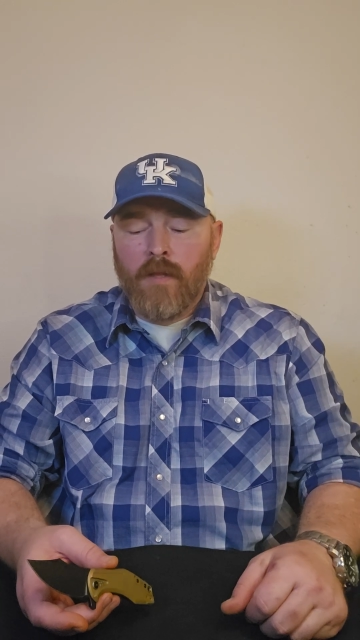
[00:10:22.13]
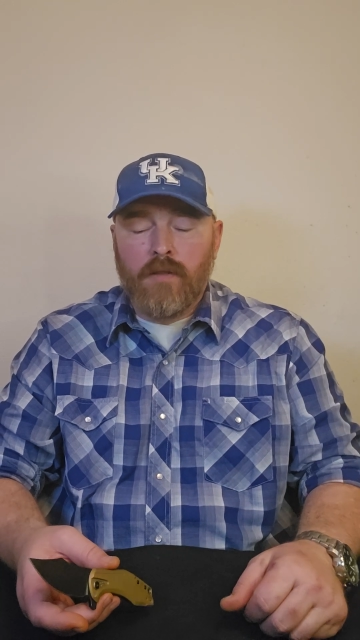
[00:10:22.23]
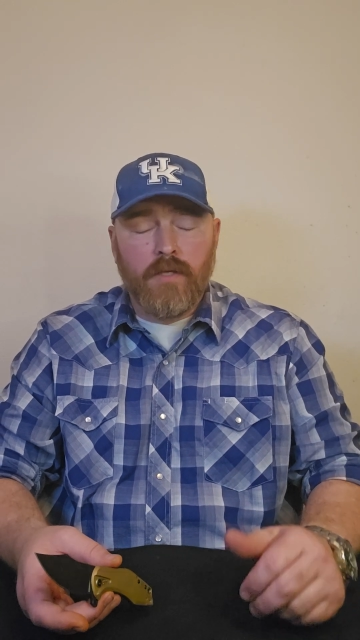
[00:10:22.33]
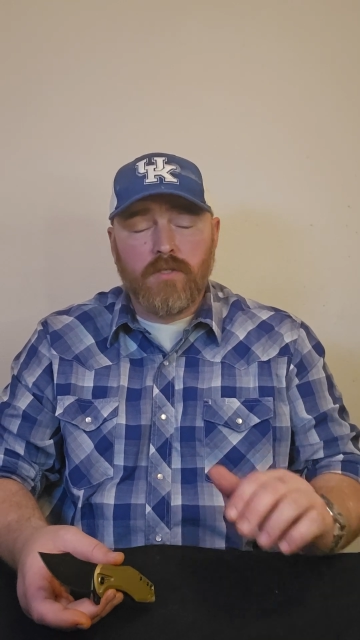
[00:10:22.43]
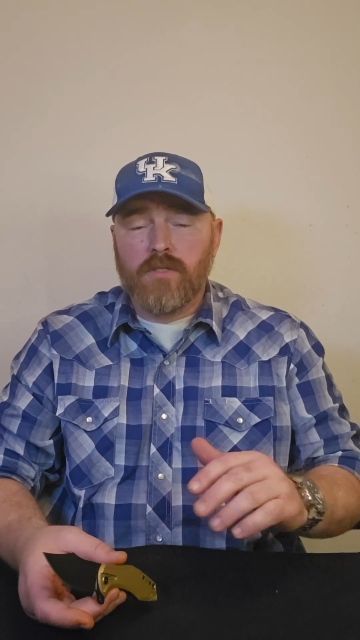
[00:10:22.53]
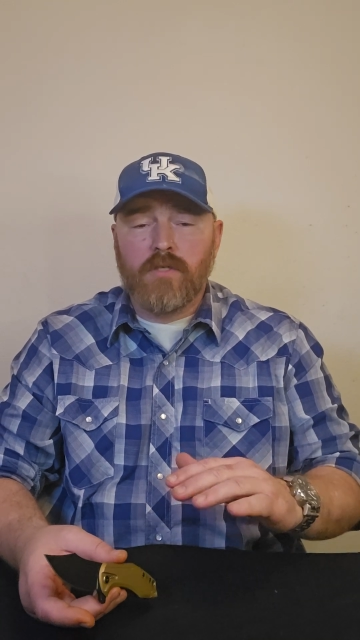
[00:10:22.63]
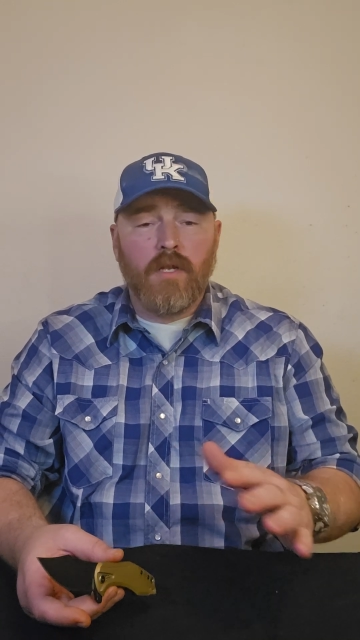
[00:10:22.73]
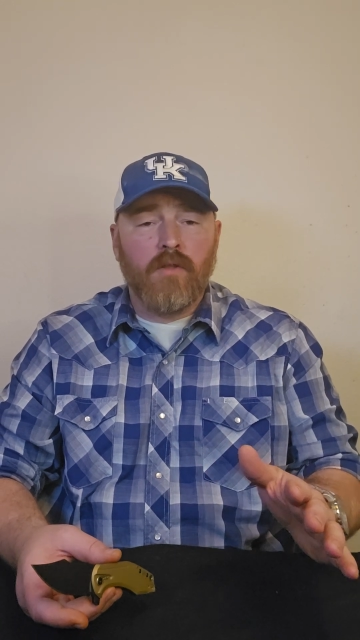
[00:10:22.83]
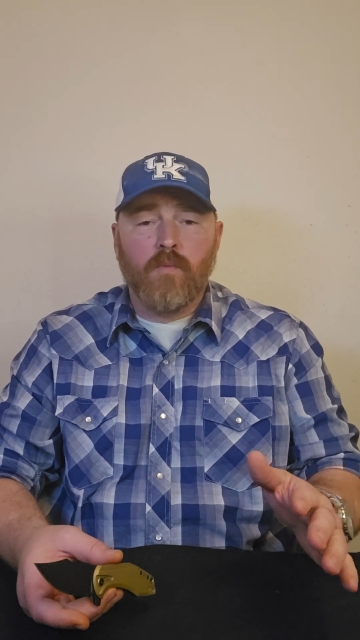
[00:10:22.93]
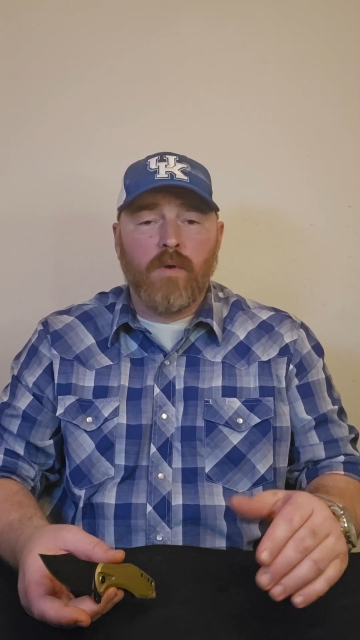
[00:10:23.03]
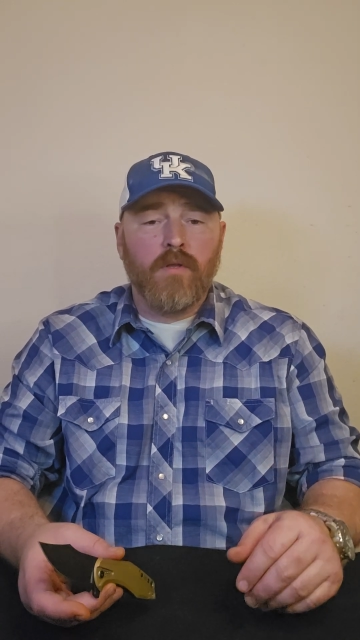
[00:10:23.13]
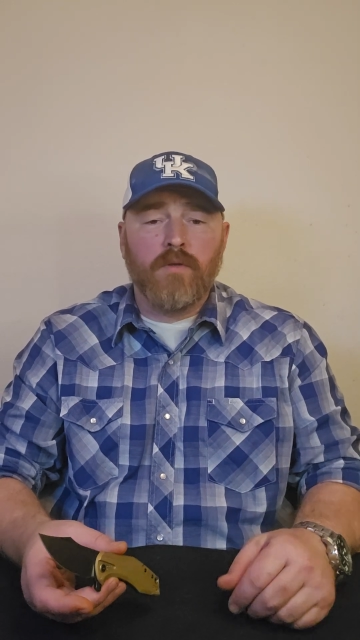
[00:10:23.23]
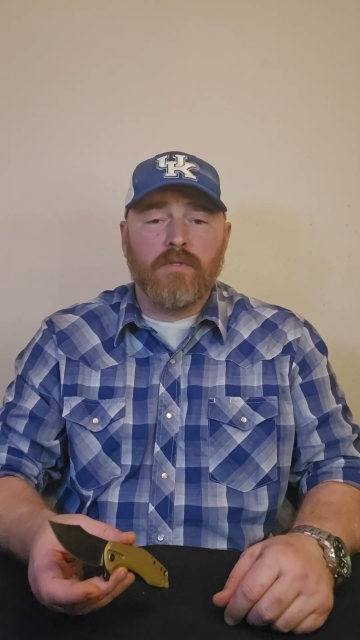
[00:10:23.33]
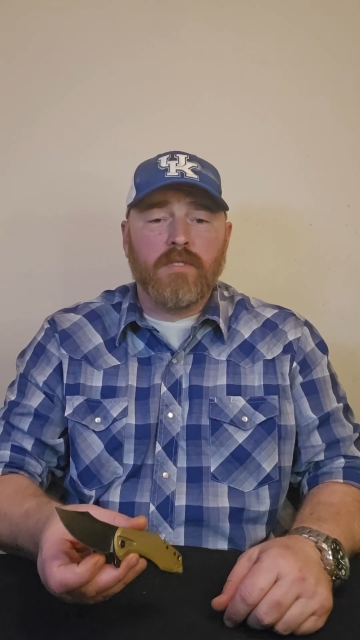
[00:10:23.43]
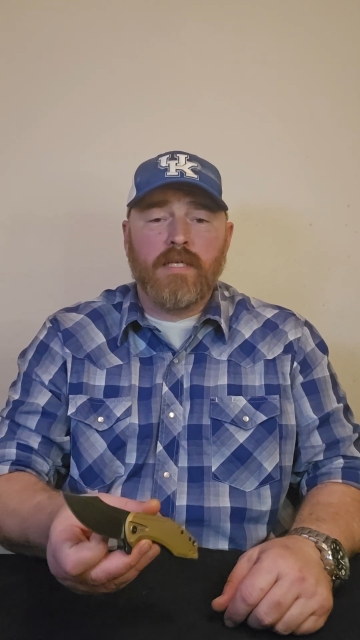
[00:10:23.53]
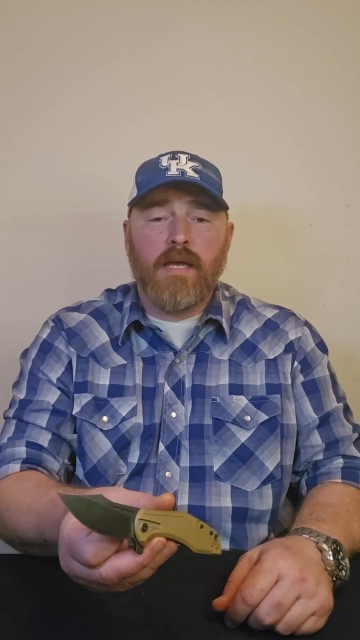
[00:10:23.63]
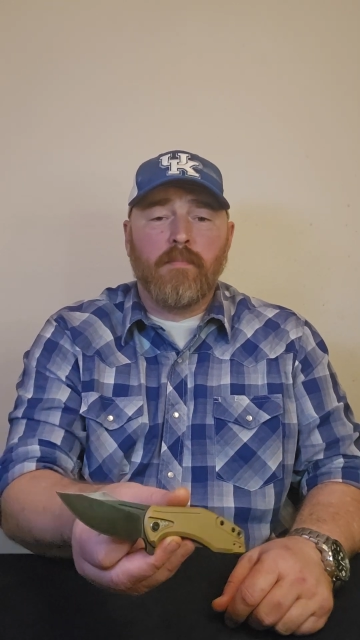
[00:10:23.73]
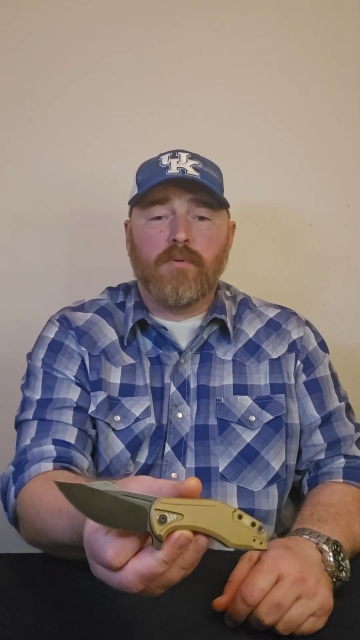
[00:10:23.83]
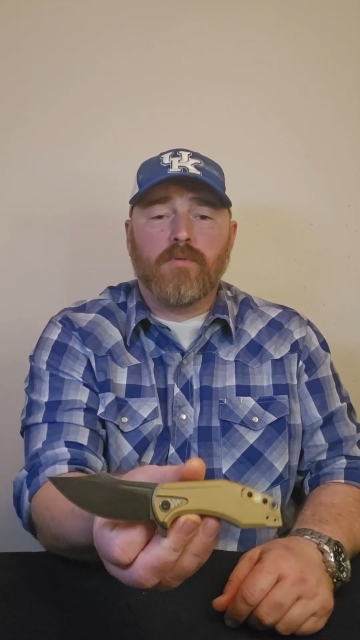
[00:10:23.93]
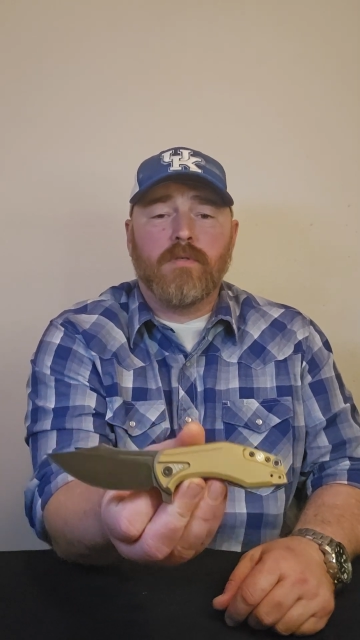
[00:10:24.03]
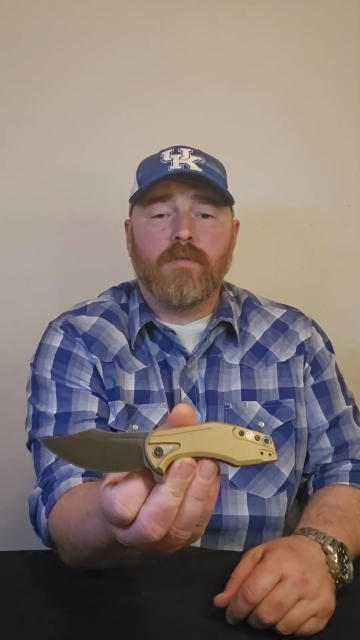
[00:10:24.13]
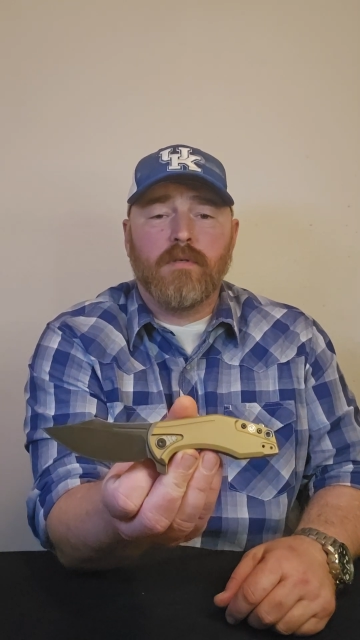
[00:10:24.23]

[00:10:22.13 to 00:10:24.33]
This is another one of those examples.